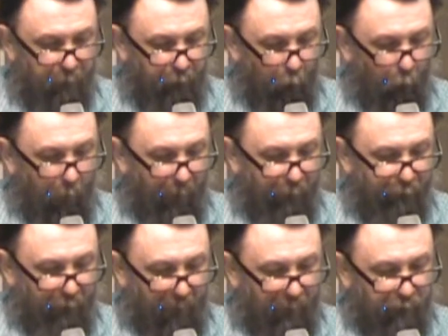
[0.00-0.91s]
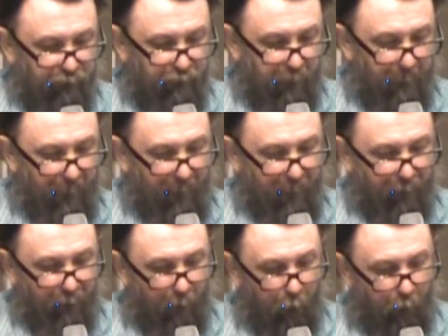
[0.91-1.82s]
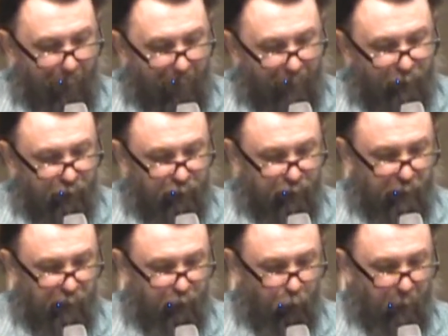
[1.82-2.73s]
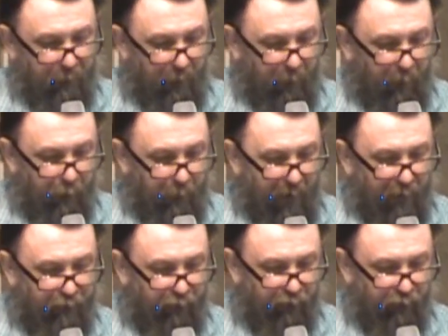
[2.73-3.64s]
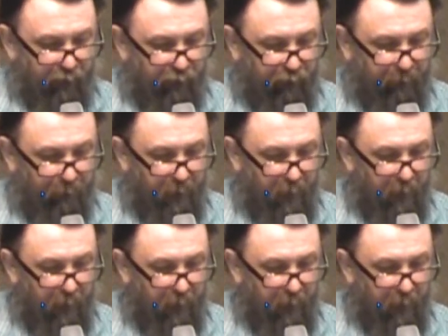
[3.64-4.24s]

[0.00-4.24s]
For what fellowship hath righteousness with unrighteousness?